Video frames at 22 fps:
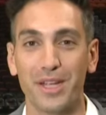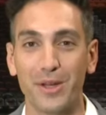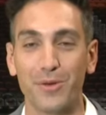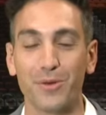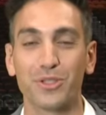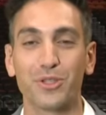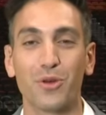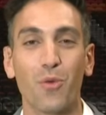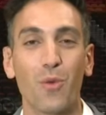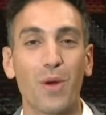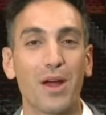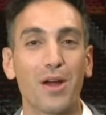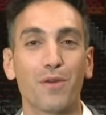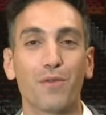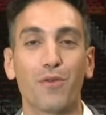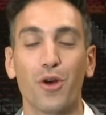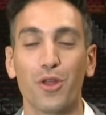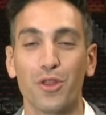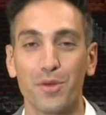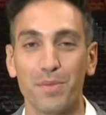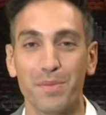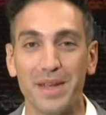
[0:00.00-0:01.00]
He was aware of
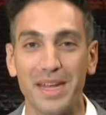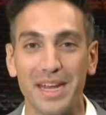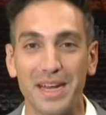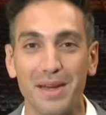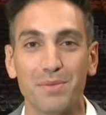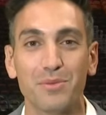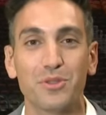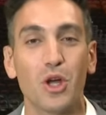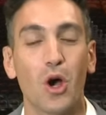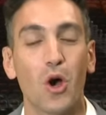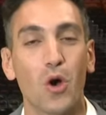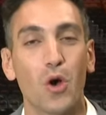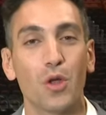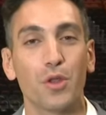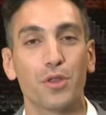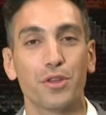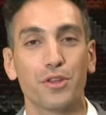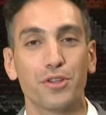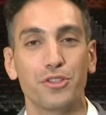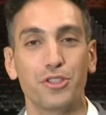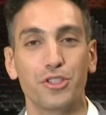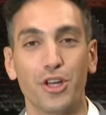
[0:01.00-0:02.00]
all the memes, all
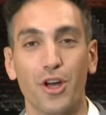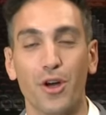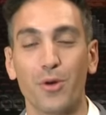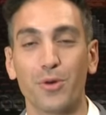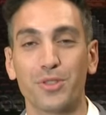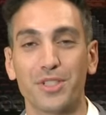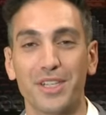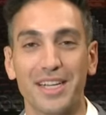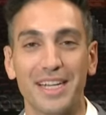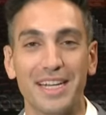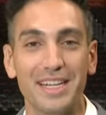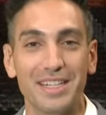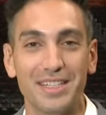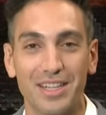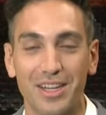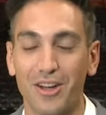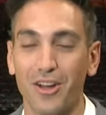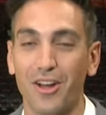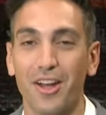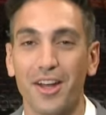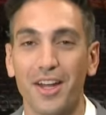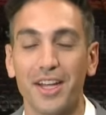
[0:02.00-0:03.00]
the jokes, and he's
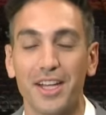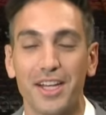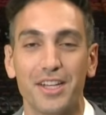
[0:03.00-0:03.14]
in on it.